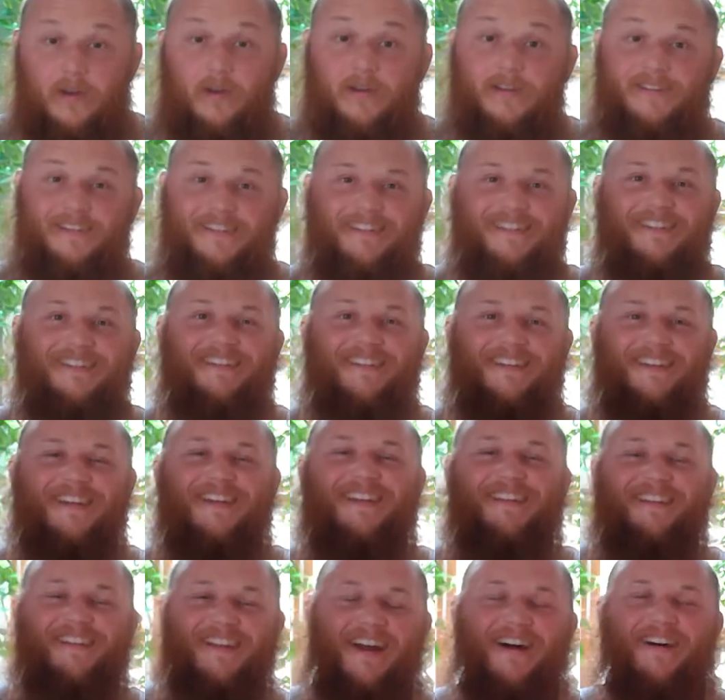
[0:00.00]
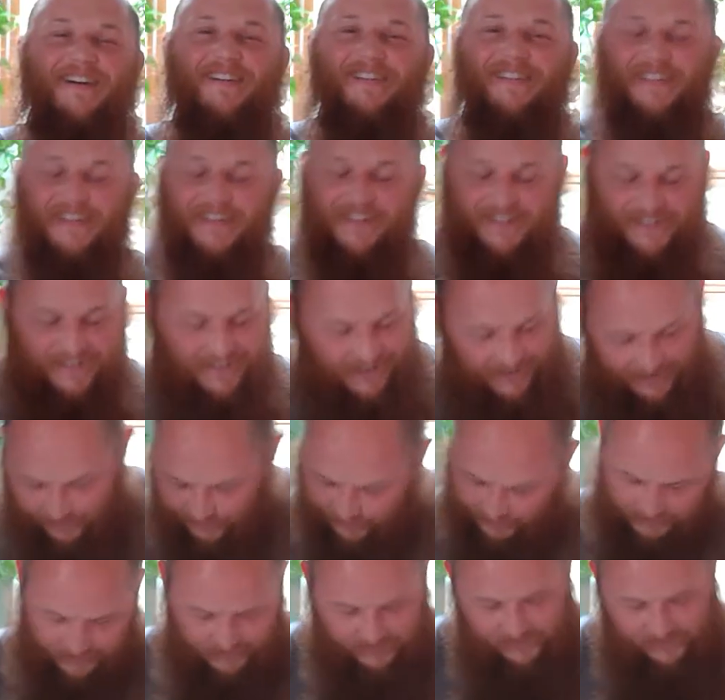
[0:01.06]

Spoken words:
See, now I always